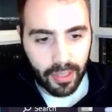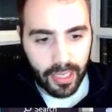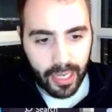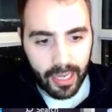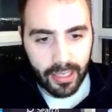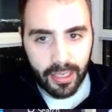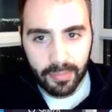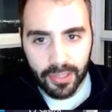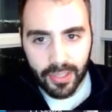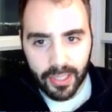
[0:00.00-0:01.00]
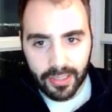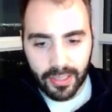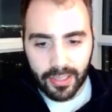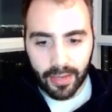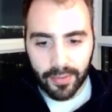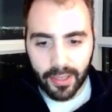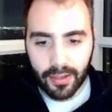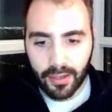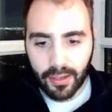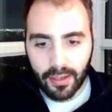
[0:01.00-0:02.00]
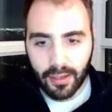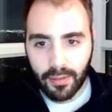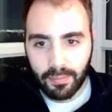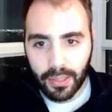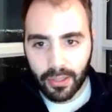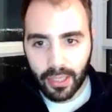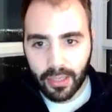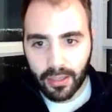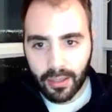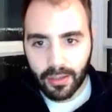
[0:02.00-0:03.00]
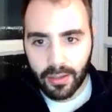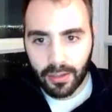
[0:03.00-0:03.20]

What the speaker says: the net income is 67 billion.